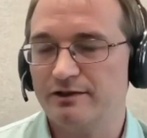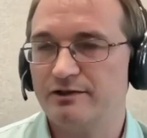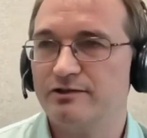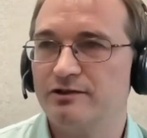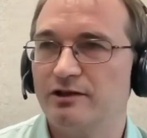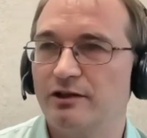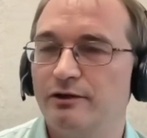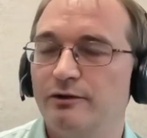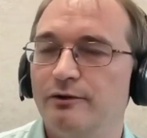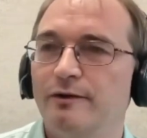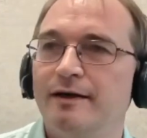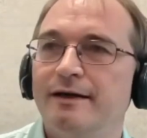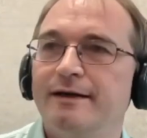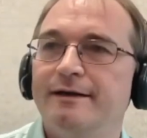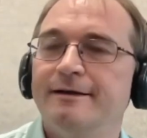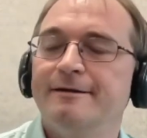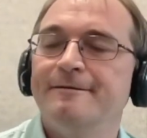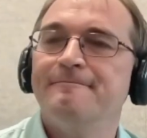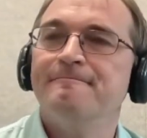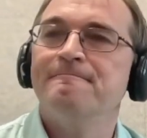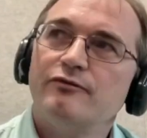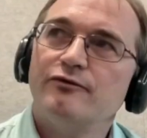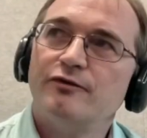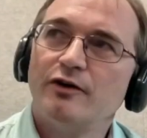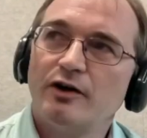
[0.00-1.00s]
So
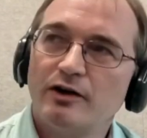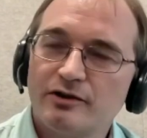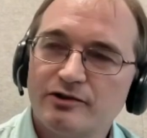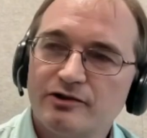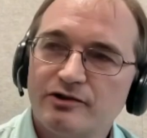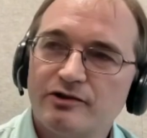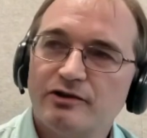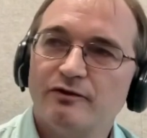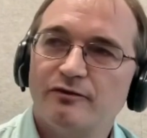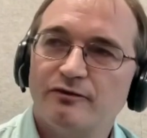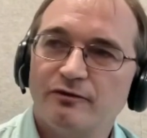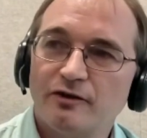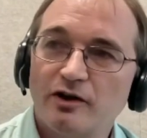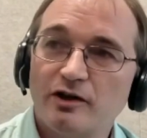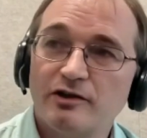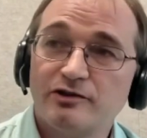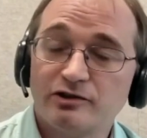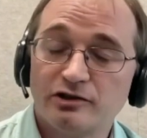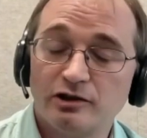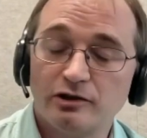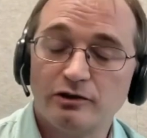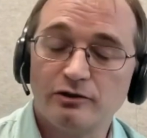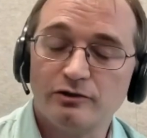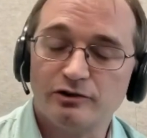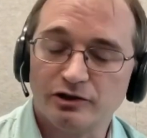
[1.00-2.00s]
the first
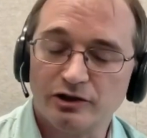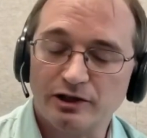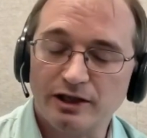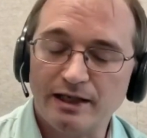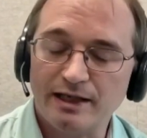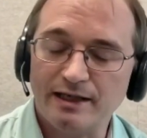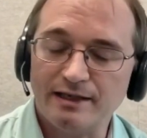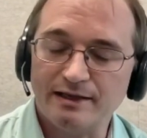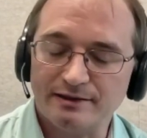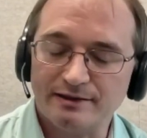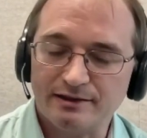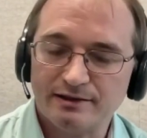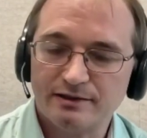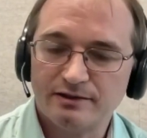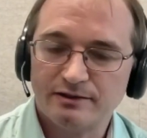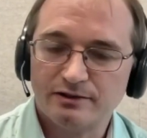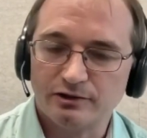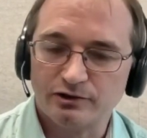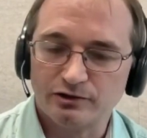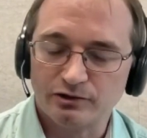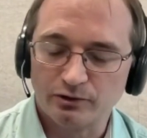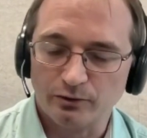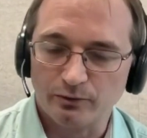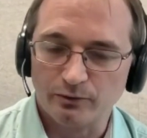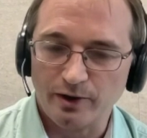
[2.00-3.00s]
solution is to
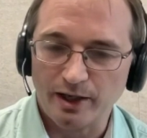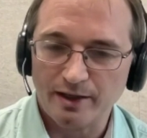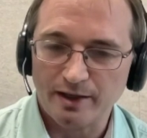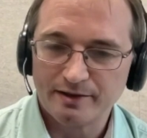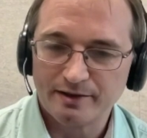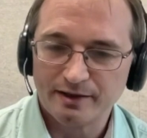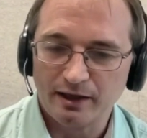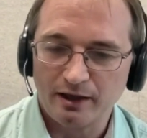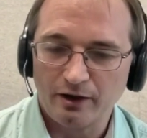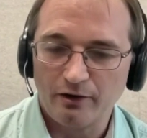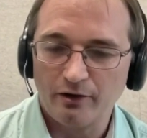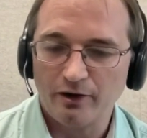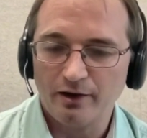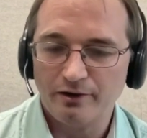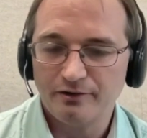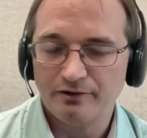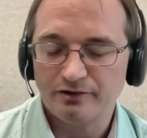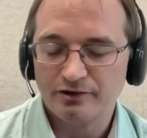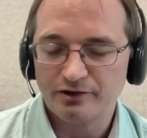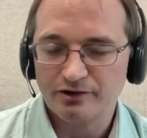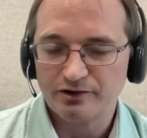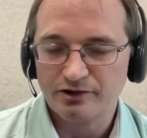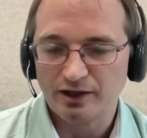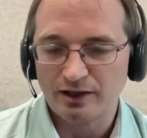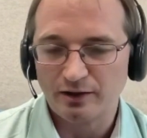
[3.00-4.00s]
sort that out and to
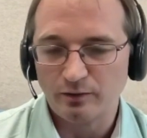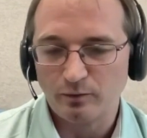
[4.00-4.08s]
say,